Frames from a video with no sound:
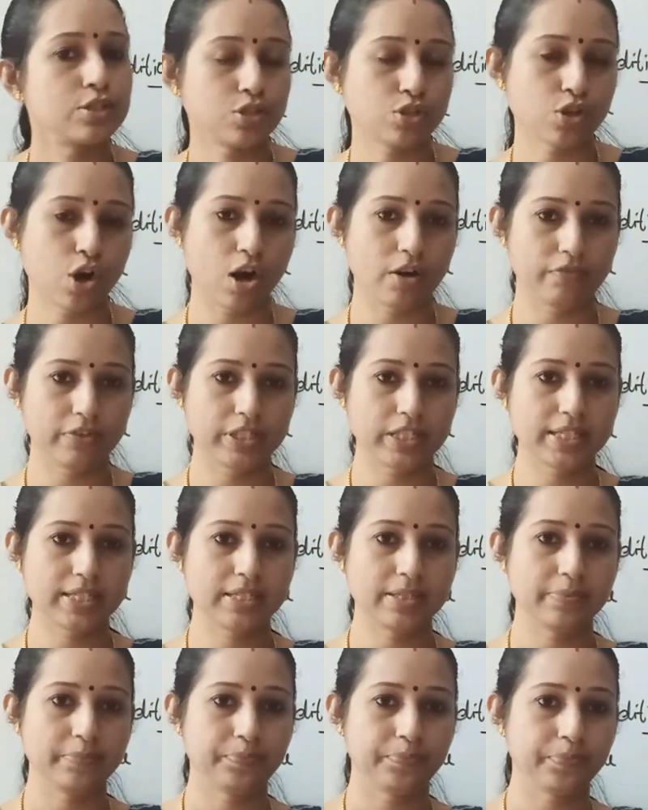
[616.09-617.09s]
solve
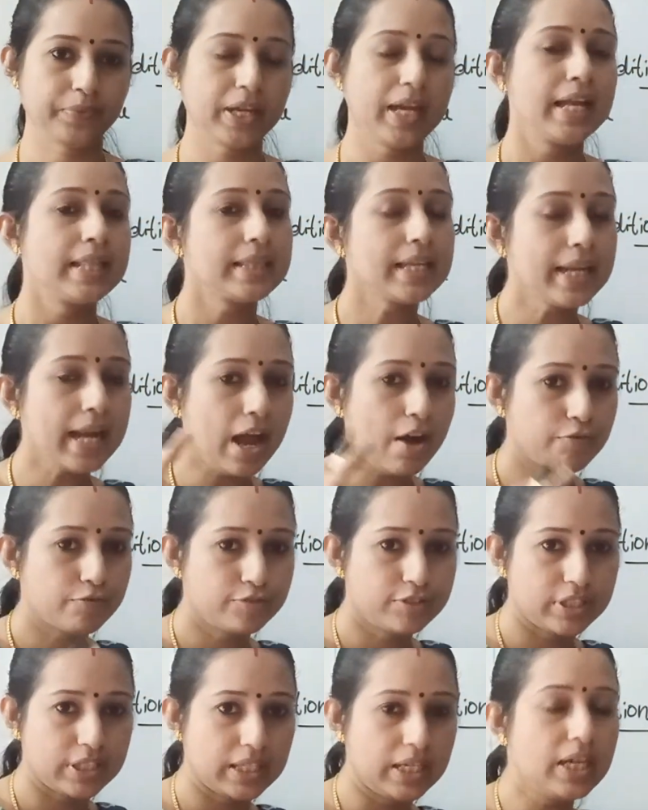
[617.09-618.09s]
it. Then
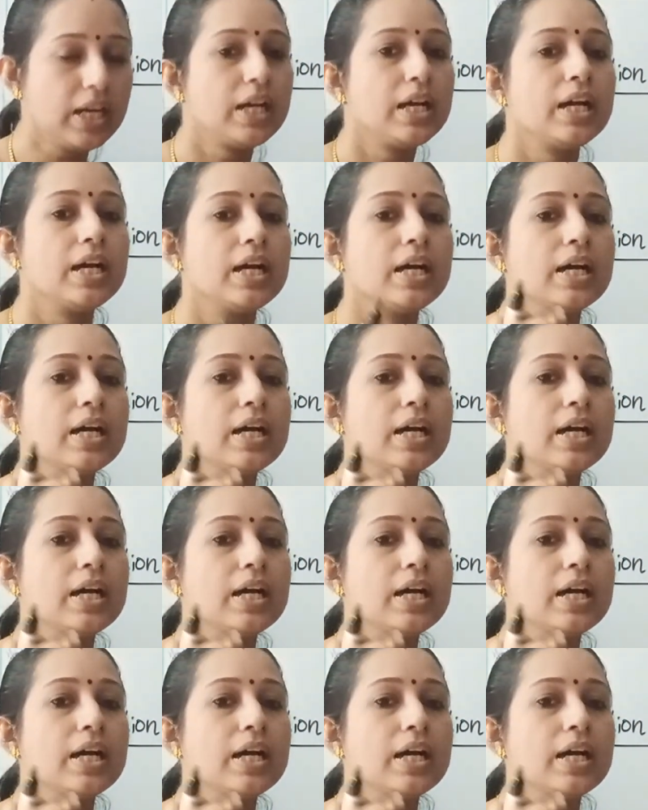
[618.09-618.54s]
after,